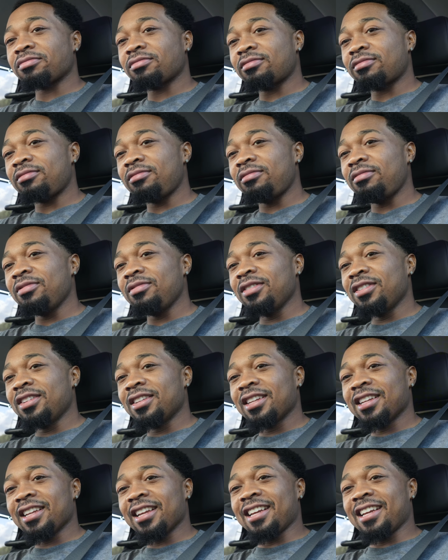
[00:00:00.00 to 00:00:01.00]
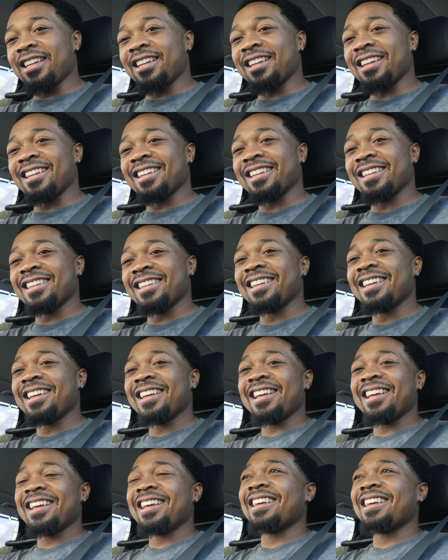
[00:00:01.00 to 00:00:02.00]
You, oh yeah, you gonna go
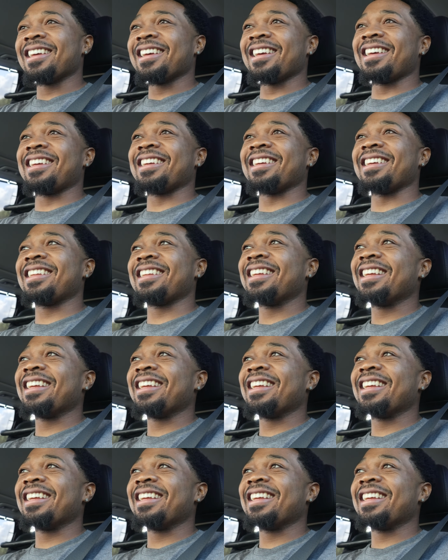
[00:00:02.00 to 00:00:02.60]
again?